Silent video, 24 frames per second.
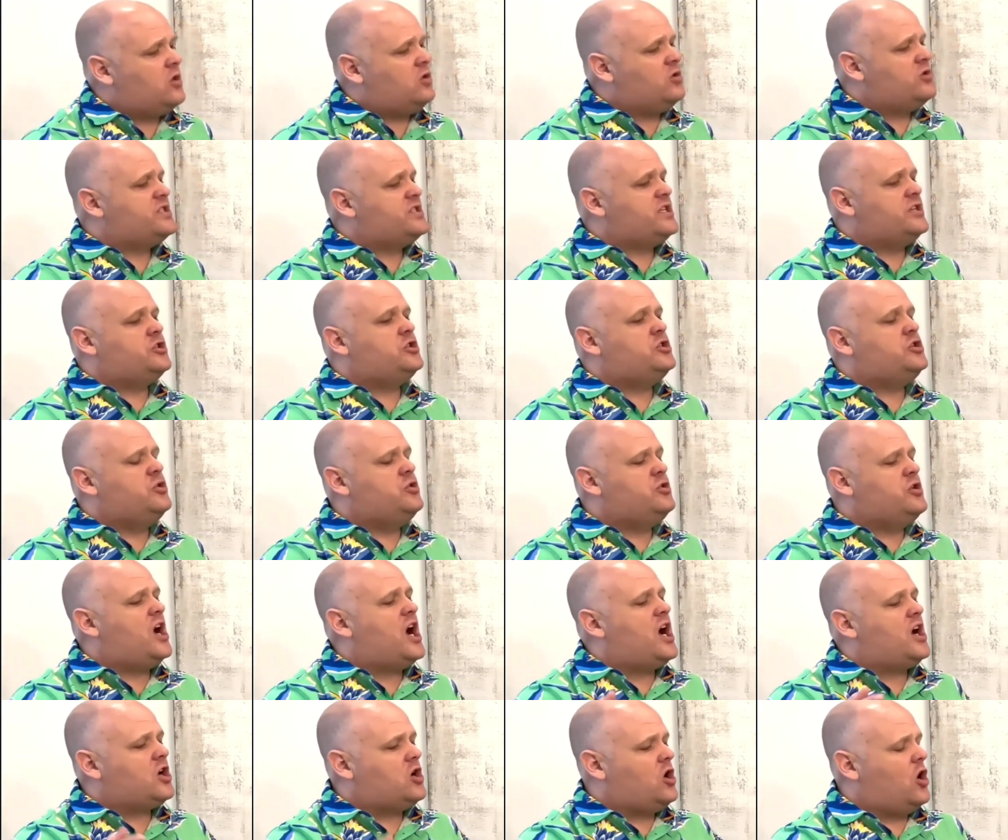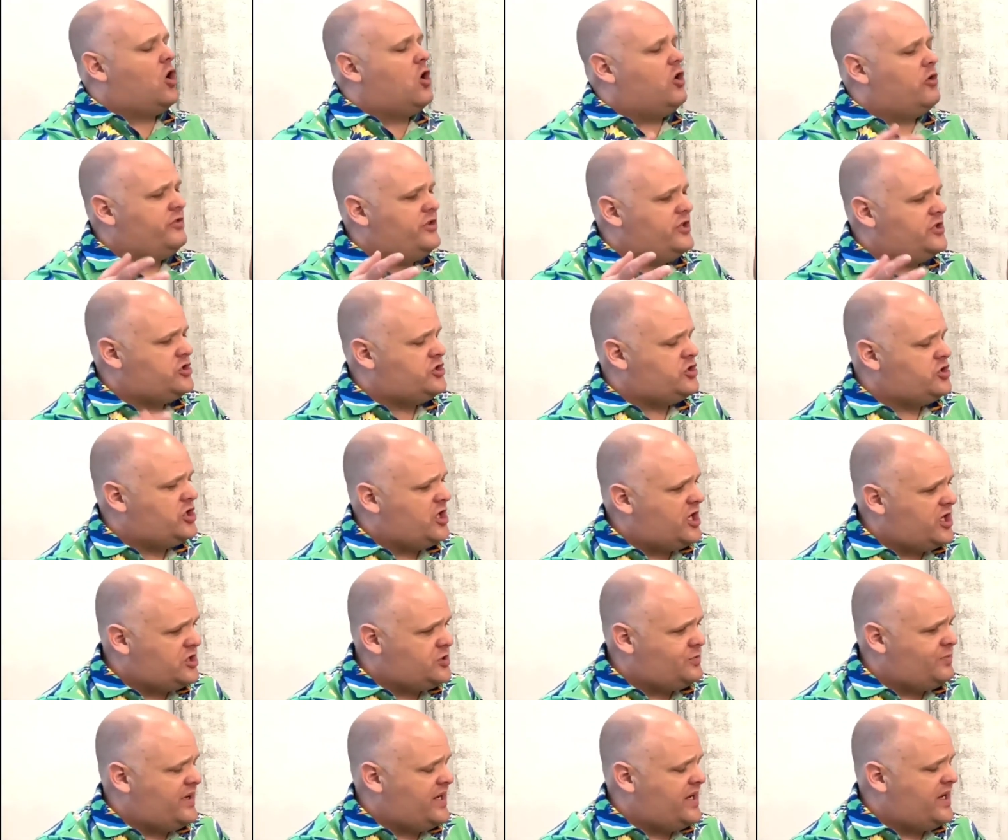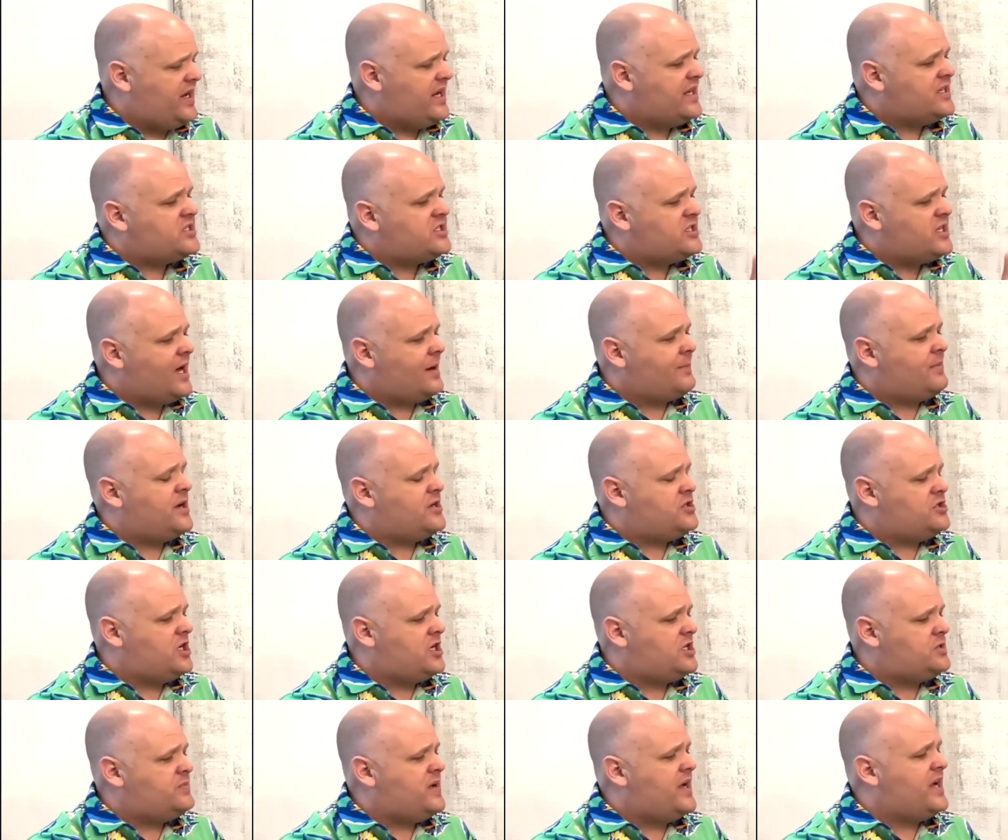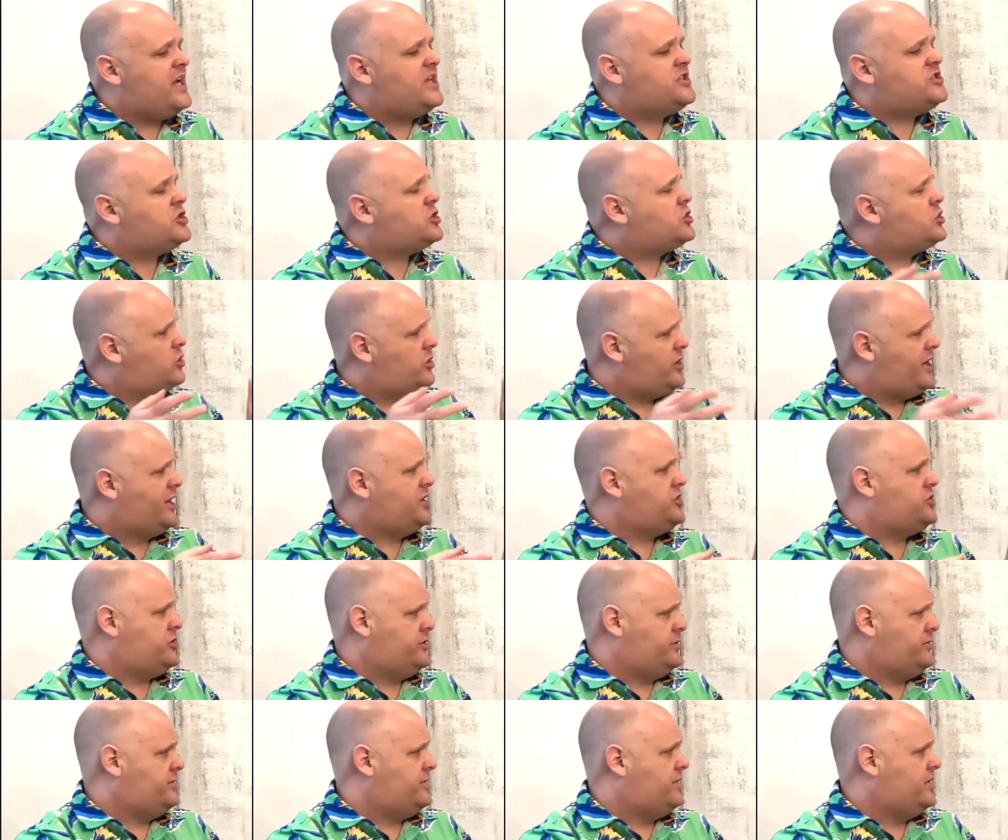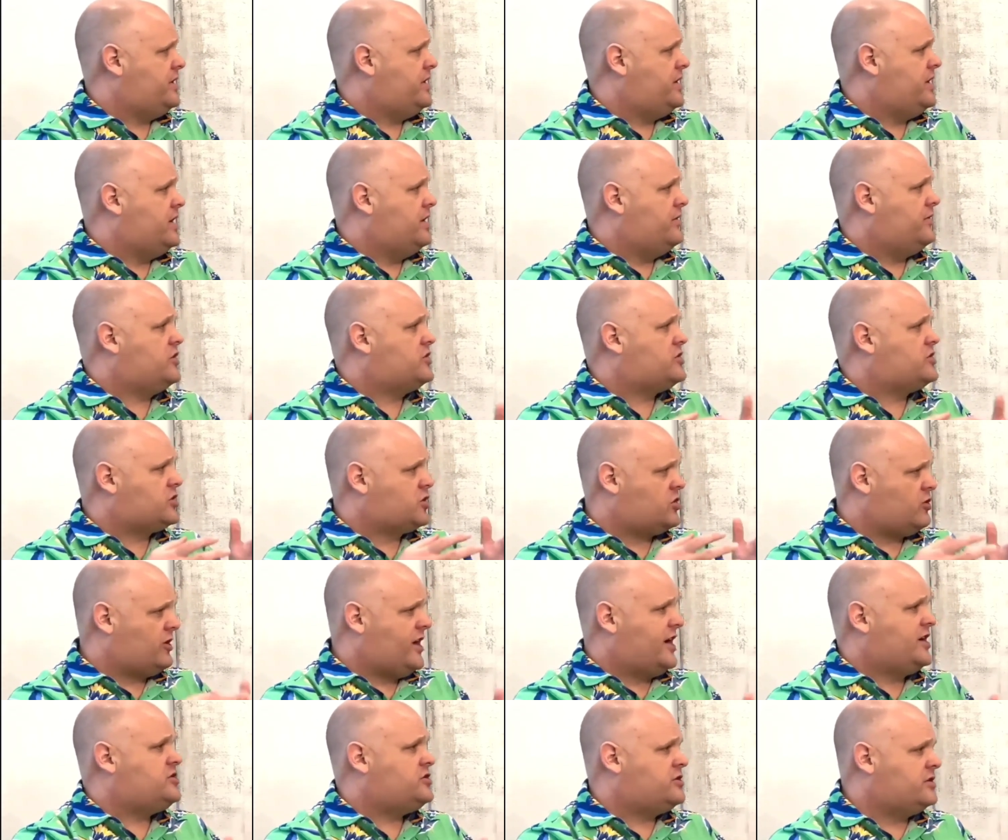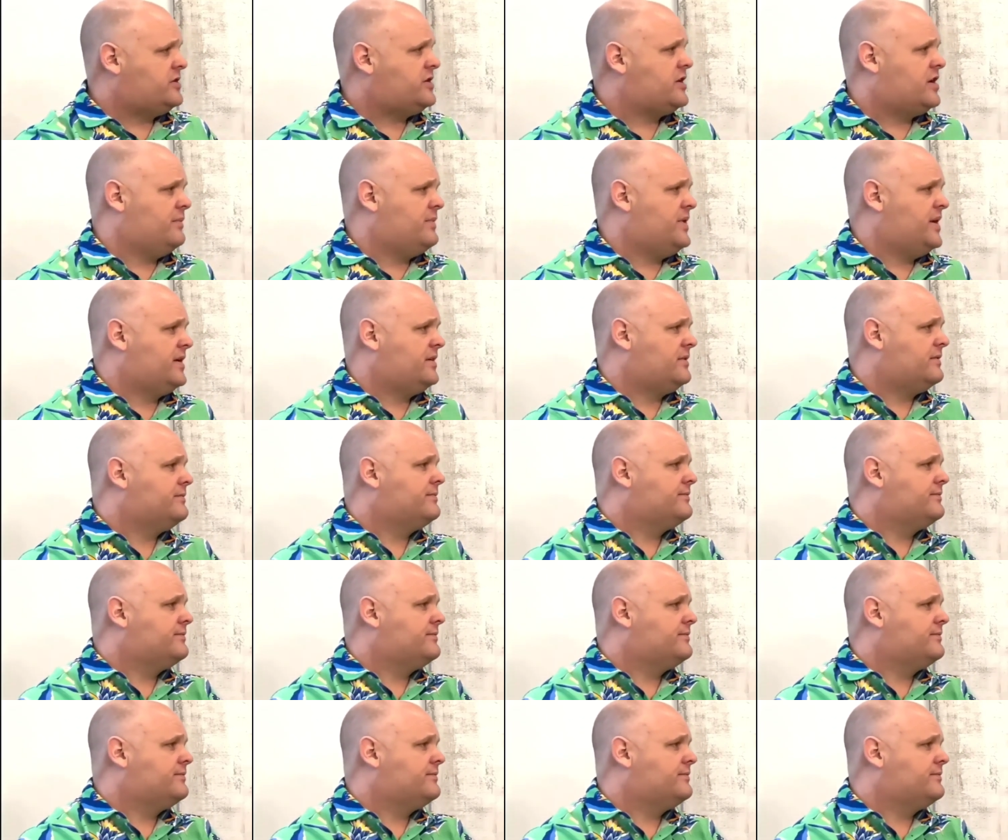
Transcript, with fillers: And the Lord said, do not call this judgment. It's not my judgment. It's a correction. There's correction coming.